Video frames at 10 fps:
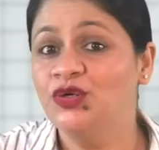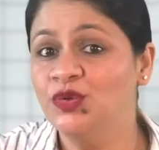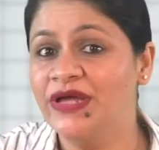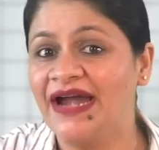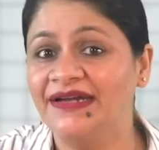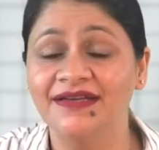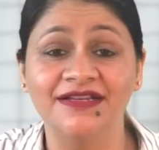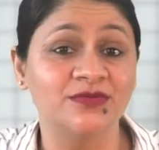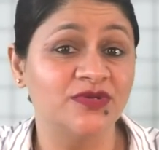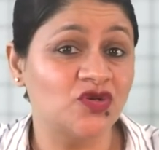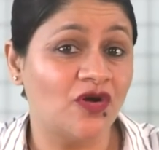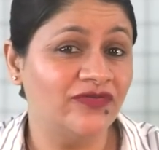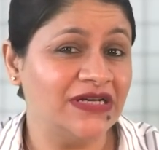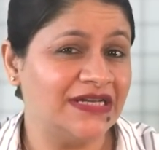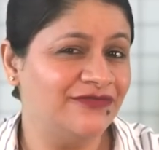two categories which
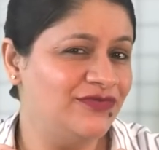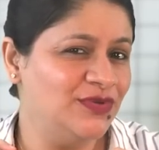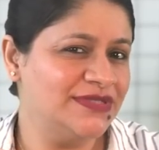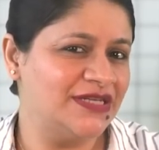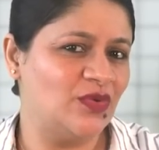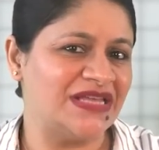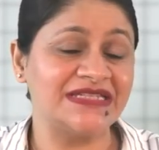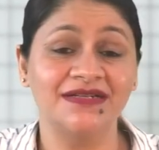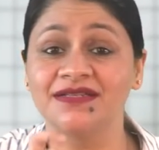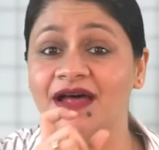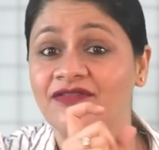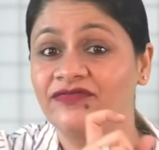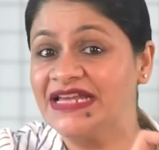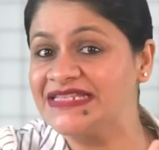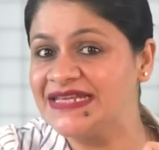often confuse investors are
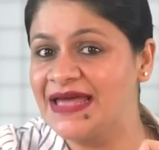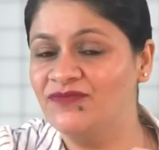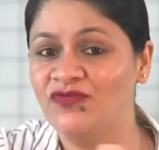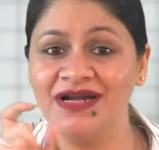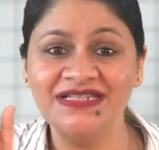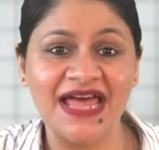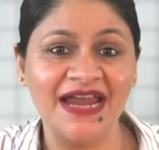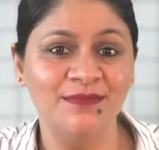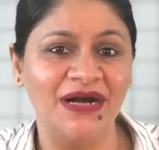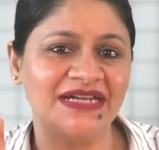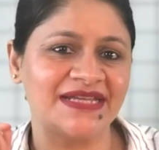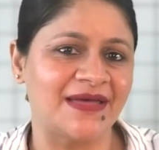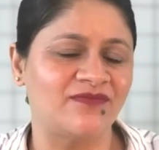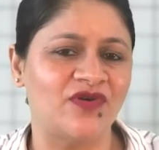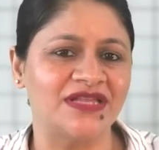Flexi Cap Funds and
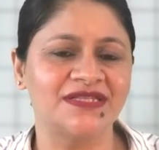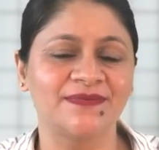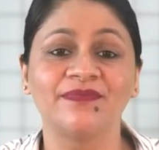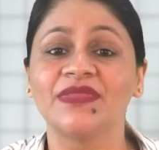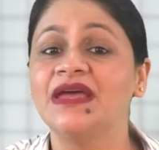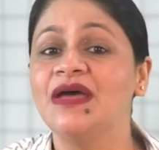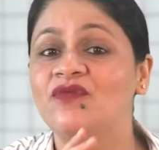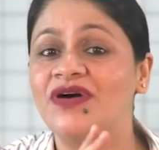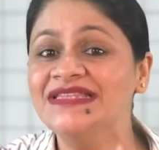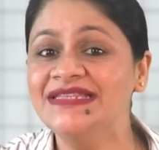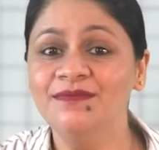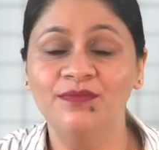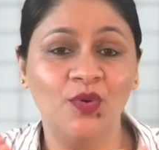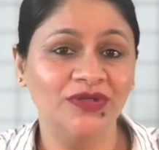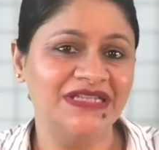Multi-Cap Funds. Funds
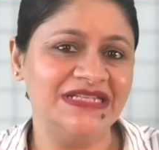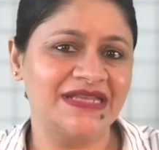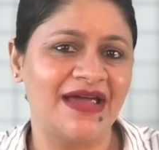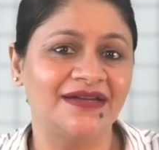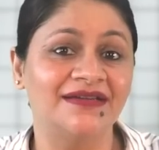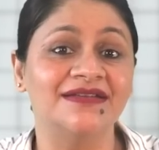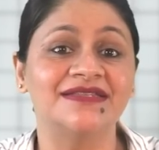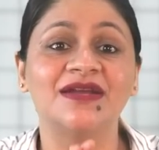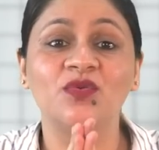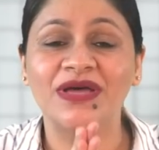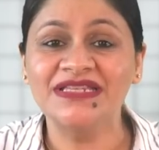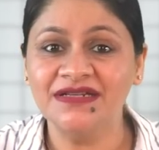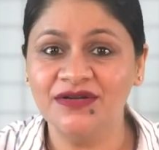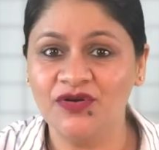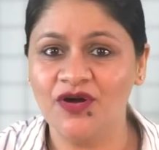in both these categories
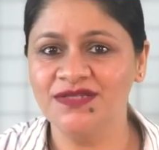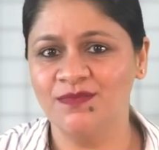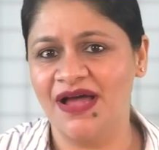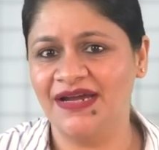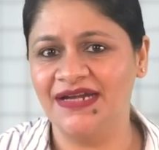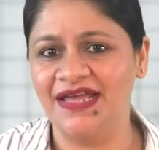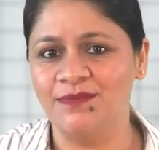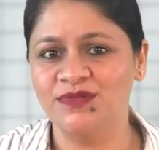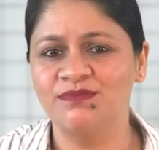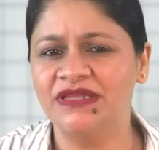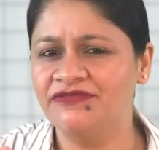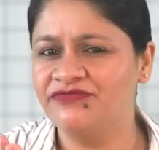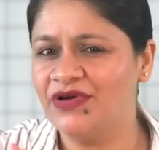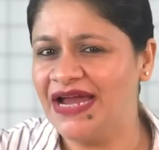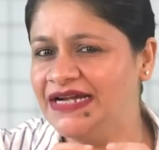invest across market caps, but the
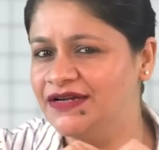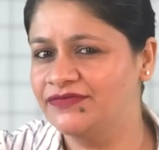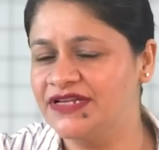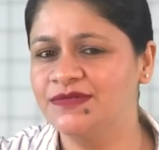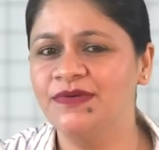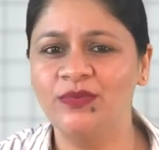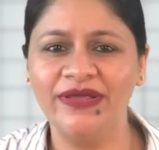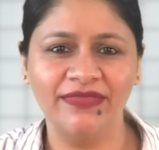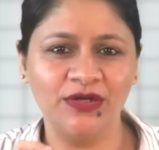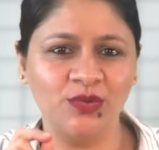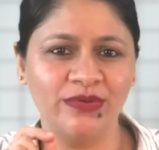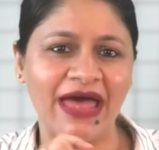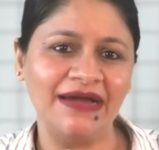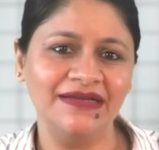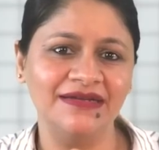fine difference between the two
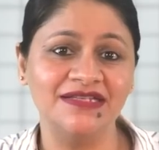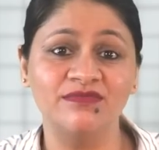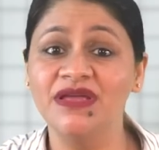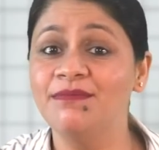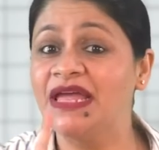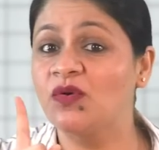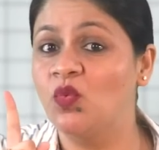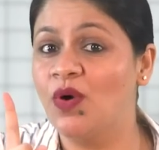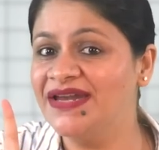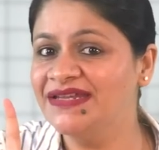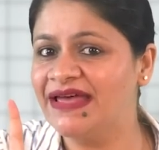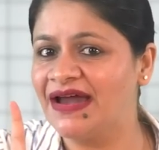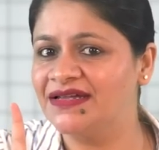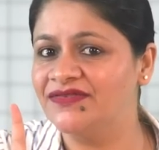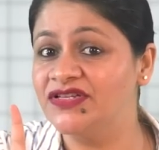categories may make one
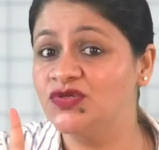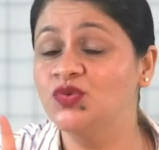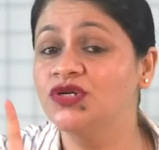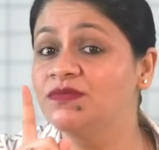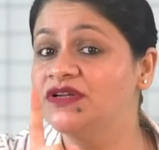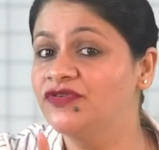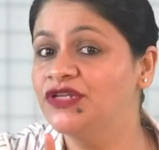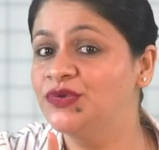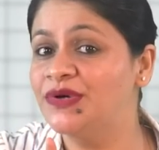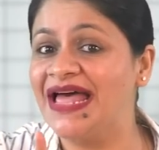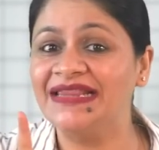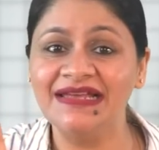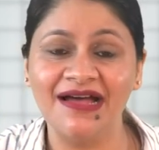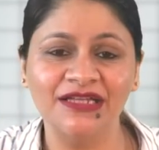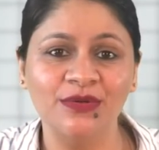category suitable for you and
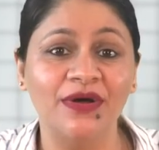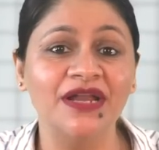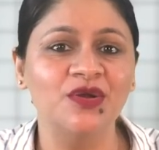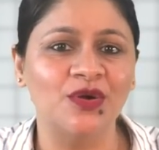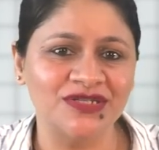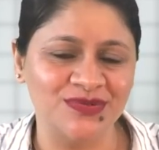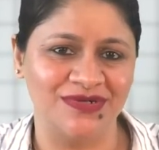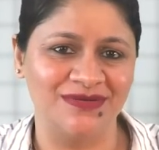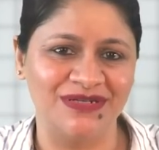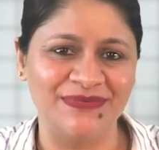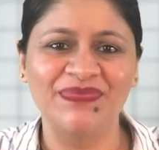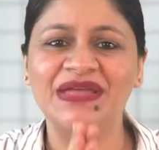the other one not suitable.